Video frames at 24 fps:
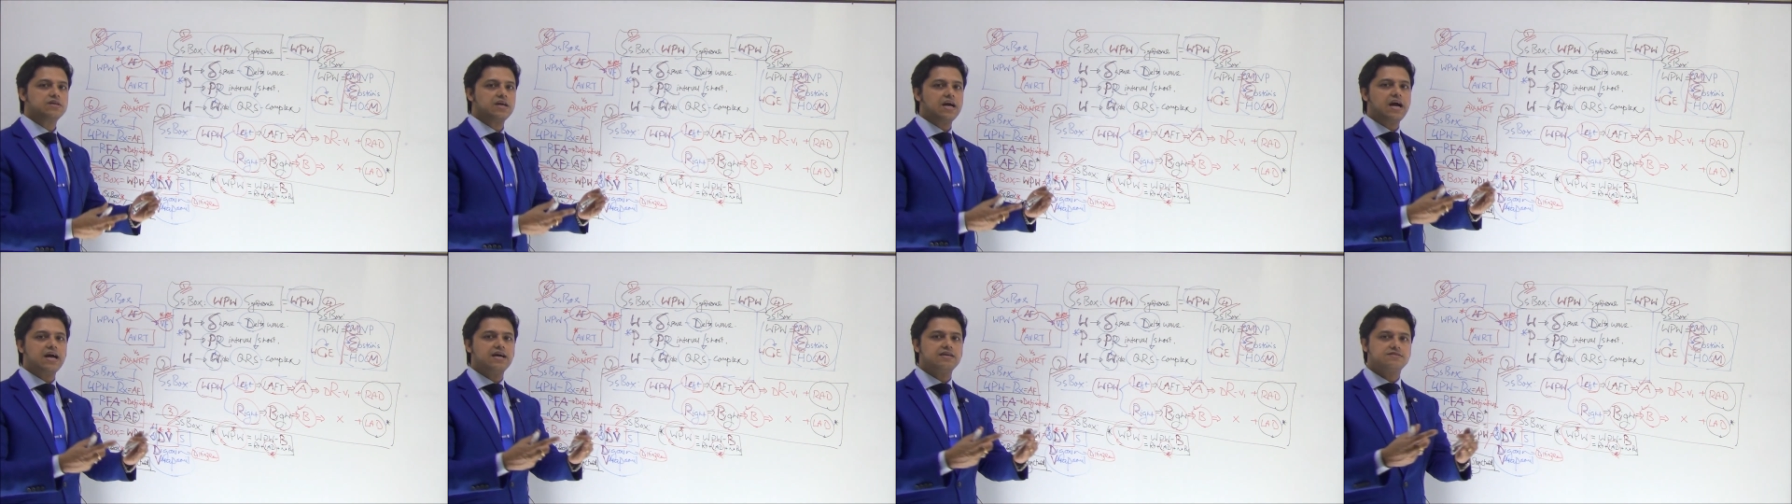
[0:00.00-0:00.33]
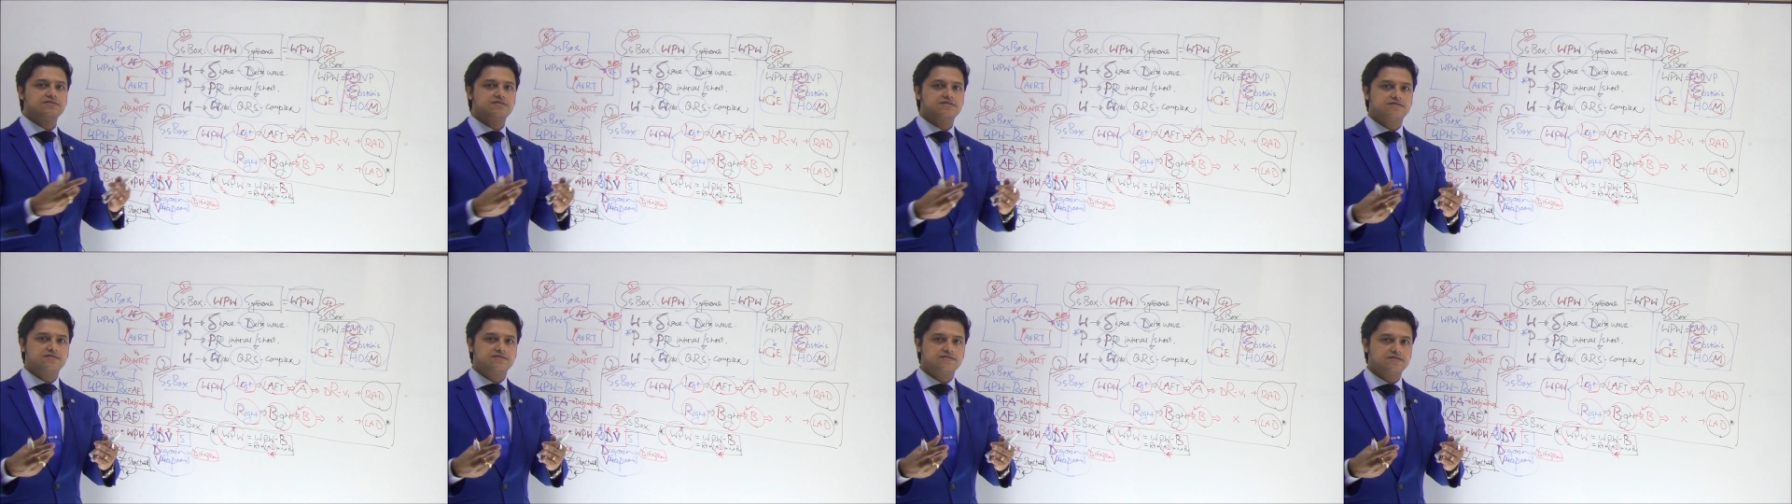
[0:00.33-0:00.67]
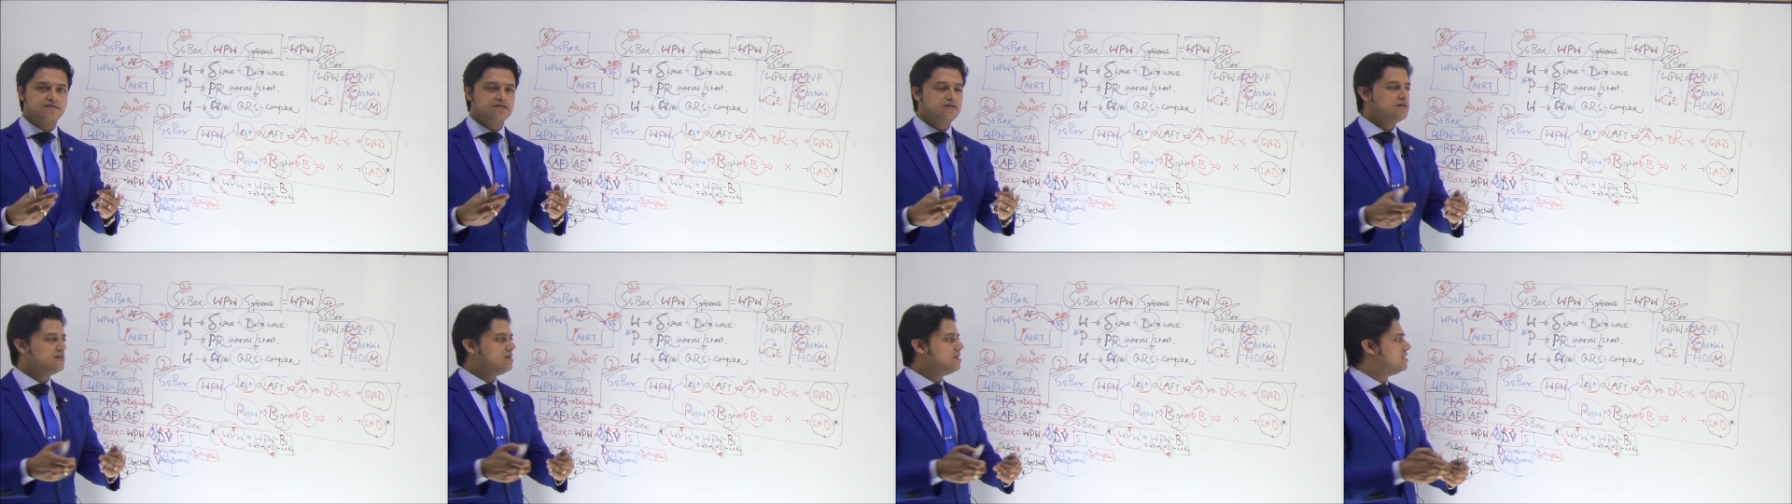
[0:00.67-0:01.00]

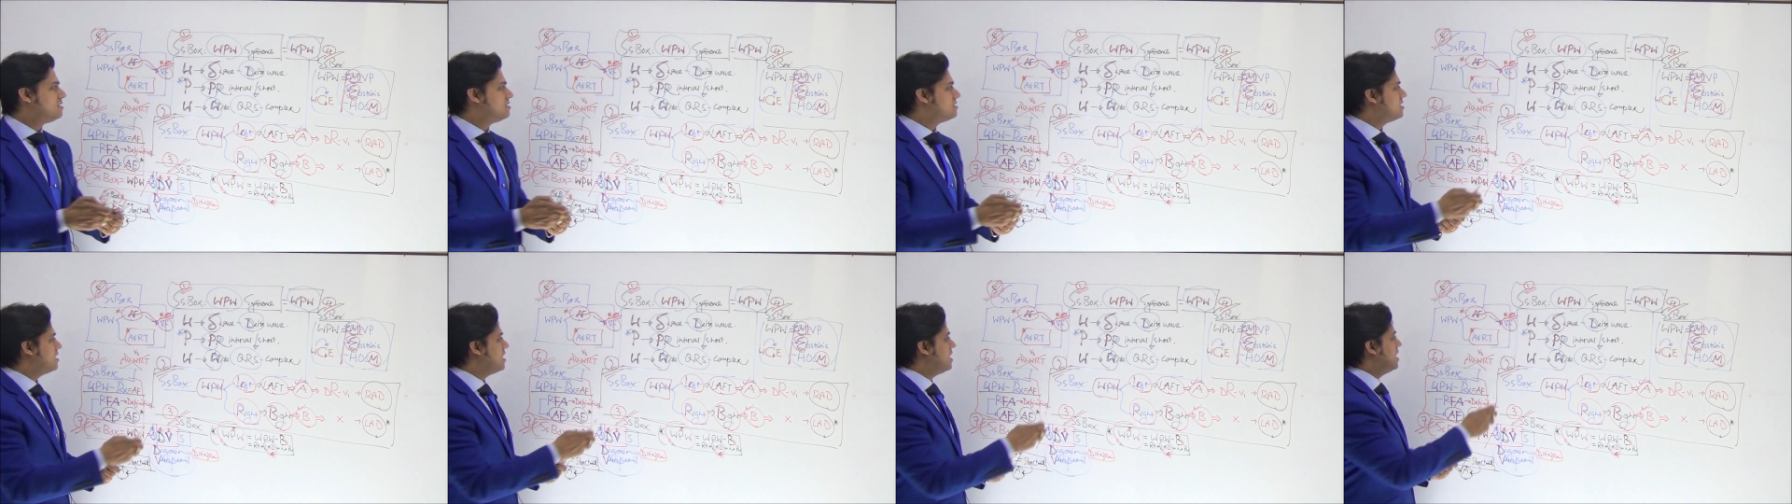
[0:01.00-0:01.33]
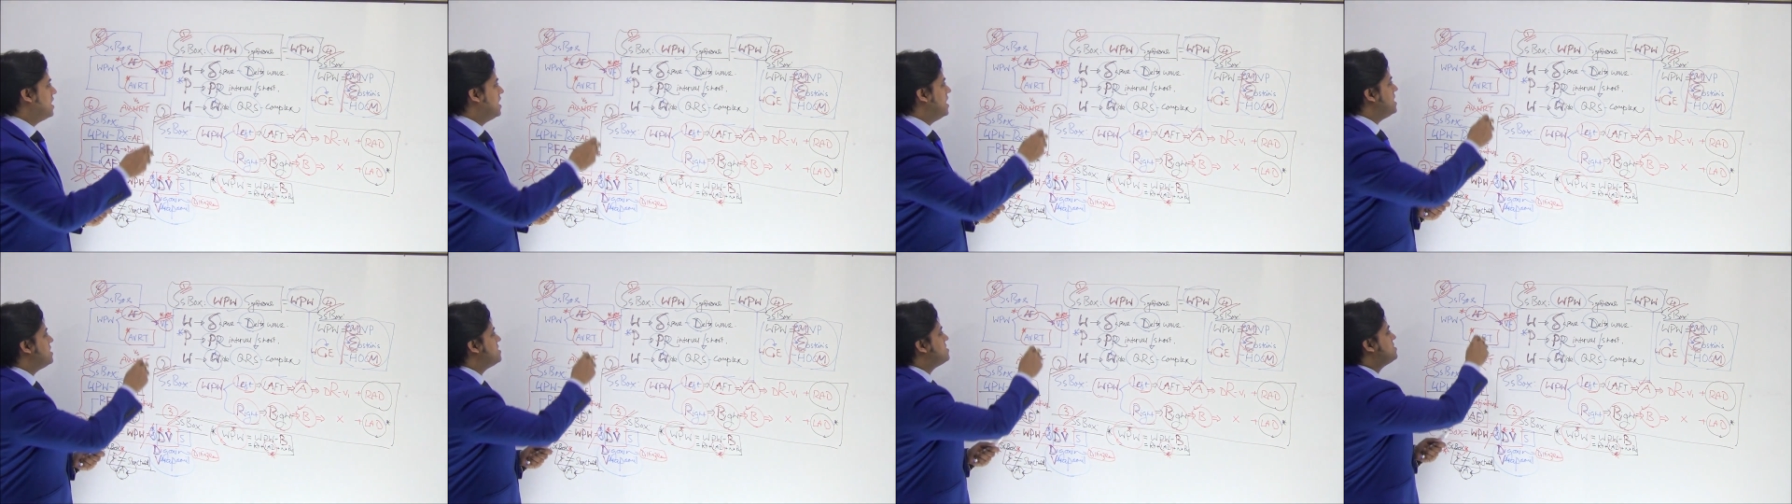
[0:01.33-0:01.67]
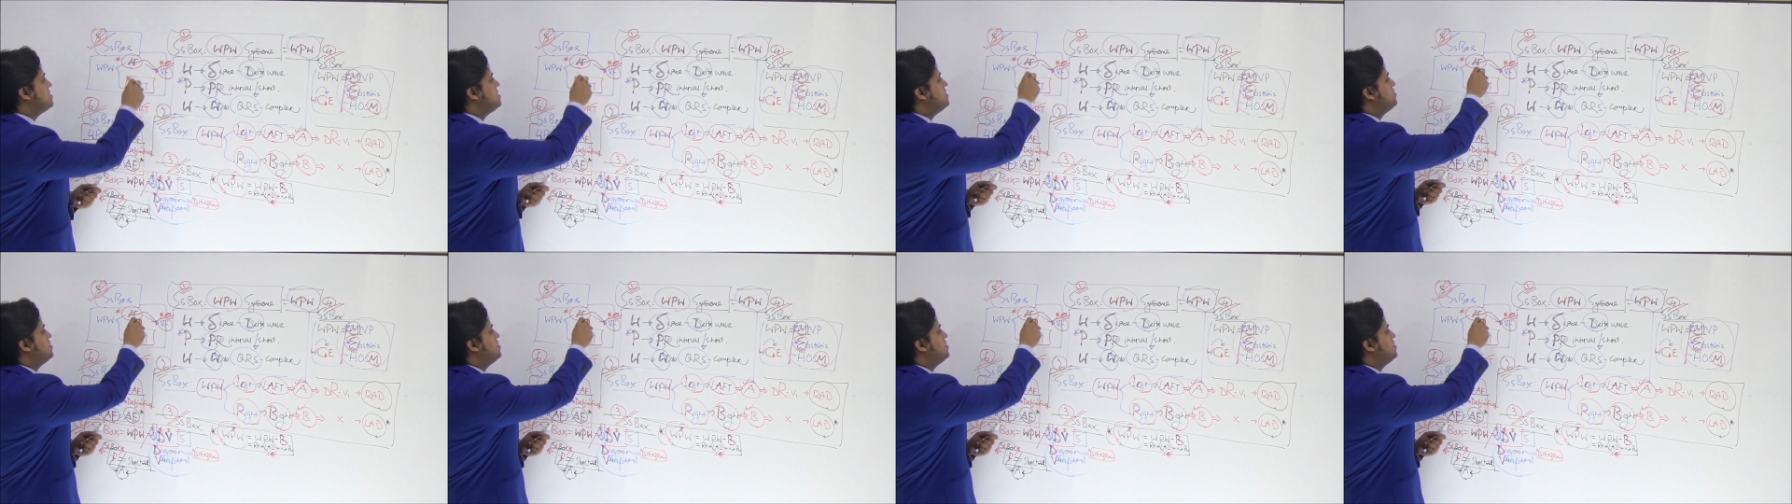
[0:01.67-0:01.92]
yes, the atrial